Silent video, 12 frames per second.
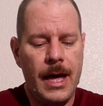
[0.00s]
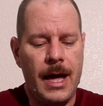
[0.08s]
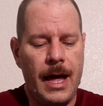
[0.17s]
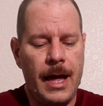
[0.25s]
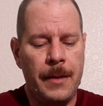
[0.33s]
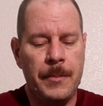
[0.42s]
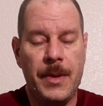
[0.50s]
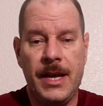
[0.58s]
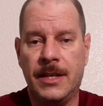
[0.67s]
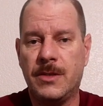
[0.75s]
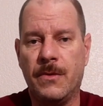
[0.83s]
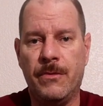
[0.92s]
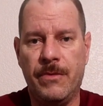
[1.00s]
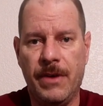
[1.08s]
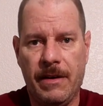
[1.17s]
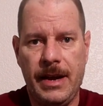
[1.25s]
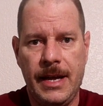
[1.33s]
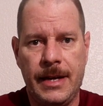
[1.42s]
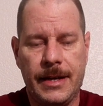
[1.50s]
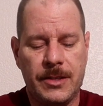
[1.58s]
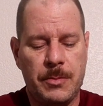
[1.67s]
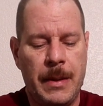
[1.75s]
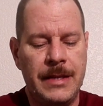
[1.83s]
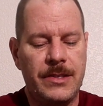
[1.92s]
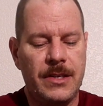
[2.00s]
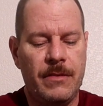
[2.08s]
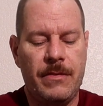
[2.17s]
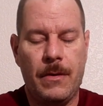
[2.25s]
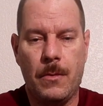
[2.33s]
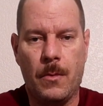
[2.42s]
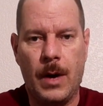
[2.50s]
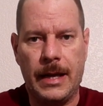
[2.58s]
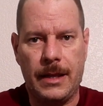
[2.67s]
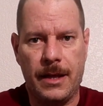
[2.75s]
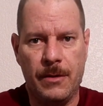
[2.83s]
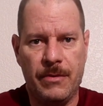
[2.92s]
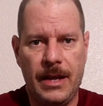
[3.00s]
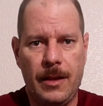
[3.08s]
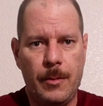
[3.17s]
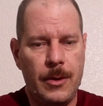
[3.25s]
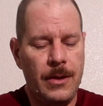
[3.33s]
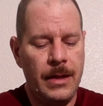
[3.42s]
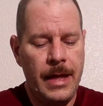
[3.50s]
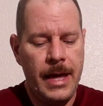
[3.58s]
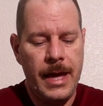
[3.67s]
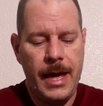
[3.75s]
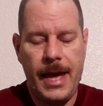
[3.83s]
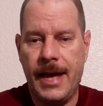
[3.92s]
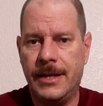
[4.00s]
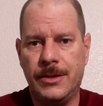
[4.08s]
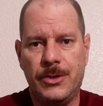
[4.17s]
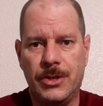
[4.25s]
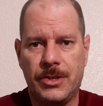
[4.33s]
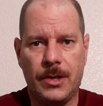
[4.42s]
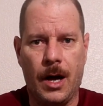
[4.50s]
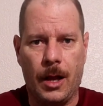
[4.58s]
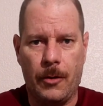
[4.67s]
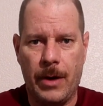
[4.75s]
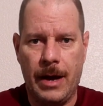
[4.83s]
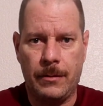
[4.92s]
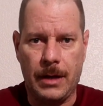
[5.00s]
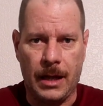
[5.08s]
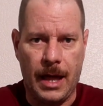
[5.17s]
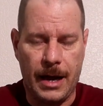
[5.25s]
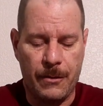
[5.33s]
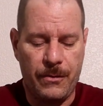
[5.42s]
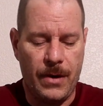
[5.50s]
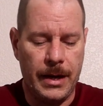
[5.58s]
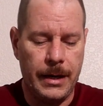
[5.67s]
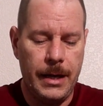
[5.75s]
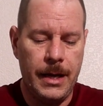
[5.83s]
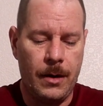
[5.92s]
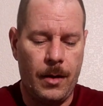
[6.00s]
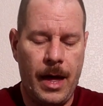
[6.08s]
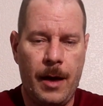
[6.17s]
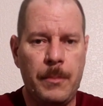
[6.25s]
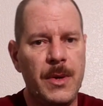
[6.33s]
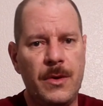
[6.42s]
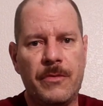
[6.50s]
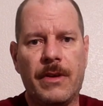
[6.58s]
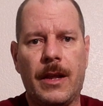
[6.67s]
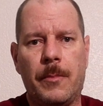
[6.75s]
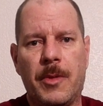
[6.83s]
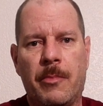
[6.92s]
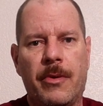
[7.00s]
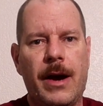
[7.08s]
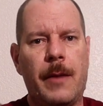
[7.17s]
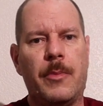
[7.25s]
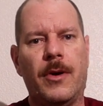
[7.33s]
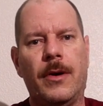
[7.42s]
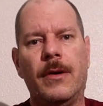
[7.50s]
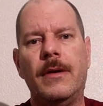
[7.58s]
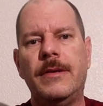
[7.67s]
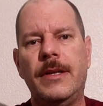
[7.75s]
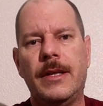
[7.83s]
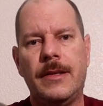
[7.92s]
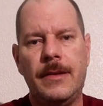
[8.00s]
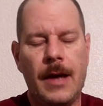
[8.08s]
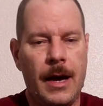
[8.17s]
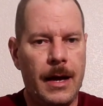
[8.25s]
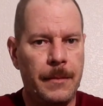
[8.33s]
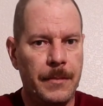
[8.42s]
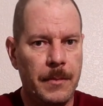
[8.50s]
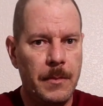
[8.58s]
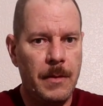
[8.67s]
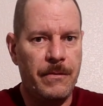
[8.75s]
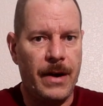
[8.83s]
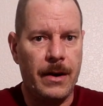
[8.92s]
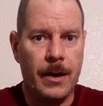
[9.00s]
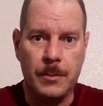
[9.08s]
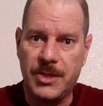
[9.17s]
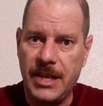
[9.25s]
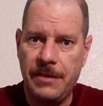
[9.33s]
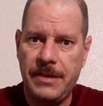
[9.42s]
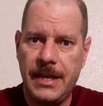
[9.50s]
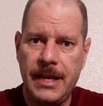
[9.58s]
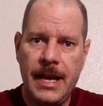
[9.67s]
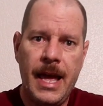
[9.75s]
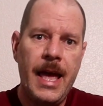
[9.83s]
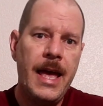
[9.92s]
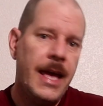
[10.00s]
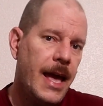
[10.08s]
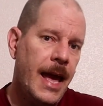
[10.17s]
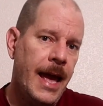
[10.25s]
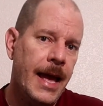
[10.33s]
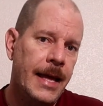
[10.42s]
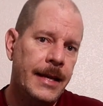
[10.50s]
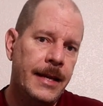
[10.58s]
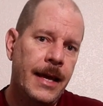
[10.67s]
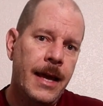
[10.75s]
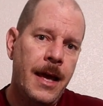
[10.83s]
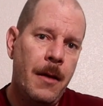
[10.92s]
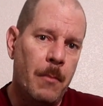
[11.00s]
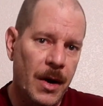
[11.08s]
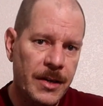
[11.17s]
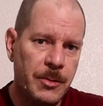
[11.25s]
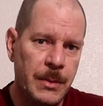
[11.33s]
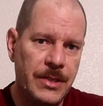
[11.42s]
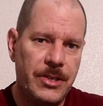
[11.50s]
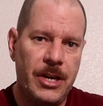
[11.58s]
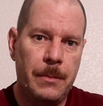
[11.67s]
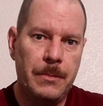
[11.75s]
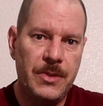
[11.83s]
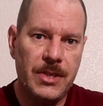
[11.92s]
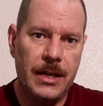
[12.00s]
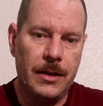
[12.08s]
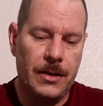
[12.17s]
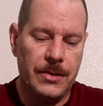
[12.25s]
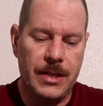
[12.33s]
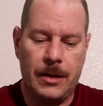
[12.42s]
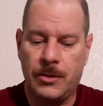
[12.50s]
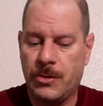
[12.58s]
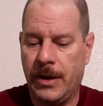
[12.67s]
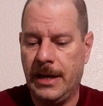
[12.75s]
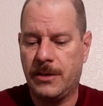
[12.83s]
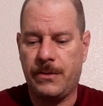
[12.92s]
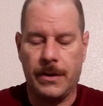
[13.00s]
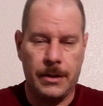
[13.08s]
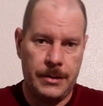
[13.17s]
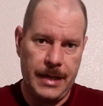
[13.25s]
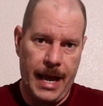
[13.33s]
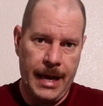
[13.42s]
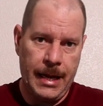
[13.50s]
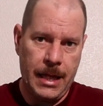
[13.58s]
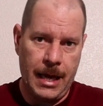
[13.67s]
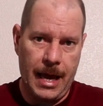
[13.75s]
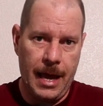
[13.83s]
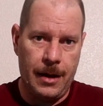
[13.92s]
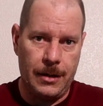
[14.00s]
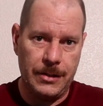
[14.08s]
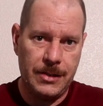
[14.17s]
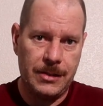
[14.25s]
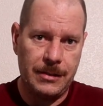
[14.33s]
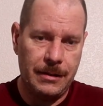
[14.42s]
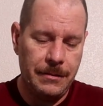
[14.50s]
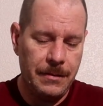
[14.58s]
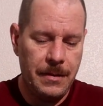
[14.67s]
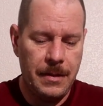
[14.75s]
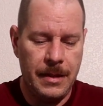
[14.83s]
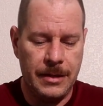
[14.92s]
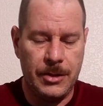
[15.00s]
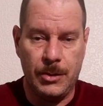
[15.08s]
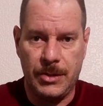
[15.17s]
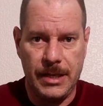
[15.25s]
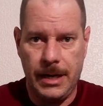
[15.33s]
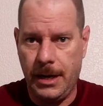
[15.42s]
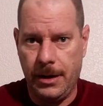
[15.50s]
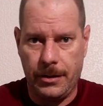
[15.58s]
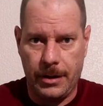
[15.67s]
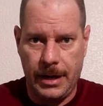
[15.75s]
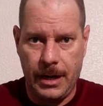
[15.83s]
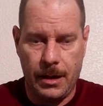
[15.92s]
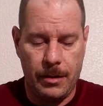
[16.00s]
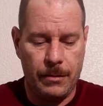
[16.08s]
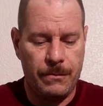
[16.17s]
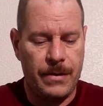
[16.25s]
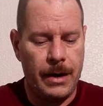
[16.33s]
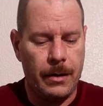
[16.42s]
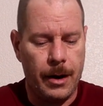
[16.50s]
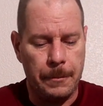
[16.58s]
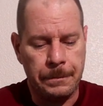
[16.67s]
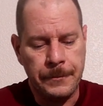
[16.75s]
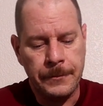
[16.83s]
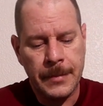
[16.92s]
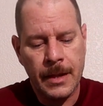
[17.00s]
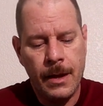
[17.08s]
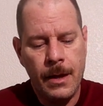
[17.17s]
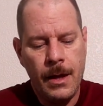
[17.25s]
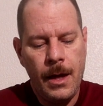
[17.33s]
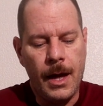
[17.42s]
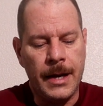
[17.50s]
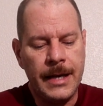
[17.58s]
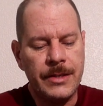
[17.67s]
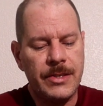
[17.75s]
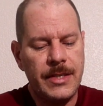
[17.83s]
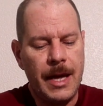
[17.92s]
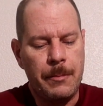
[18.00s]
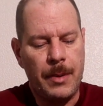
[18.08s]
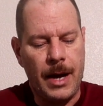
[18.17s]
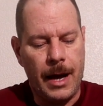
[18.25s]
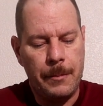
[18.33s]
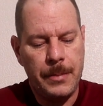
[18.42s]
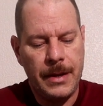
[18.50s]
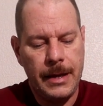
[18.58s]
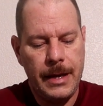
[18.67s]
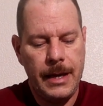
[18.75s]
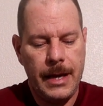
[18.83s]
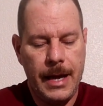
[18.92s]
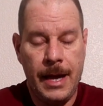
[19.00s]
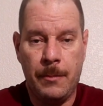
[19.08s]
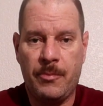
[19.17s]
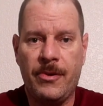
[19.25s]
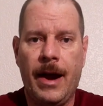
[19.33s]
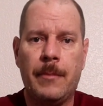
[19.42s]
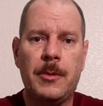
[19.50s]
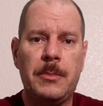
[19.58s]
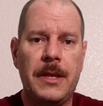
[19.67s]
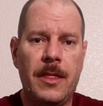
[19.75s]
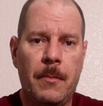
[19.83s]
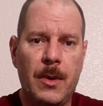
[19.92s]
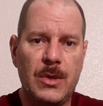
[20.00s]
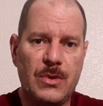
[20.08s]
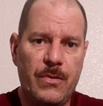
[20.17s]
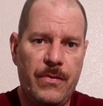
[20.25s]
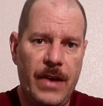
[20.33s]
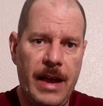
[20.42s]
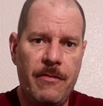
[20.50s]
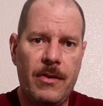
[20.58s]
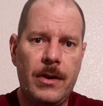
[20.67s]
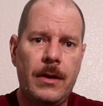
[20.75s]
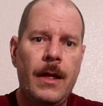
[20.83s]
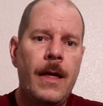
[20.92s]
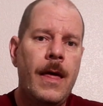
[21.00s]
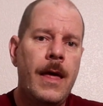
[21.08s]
It's very inexpensive, widely available, and just all around a lot of fun. It'll help you develop the proper firearm safety and marksmanship skills that'll transfer to anything else that you see here or any other firearm. The next step up, and probably the most favored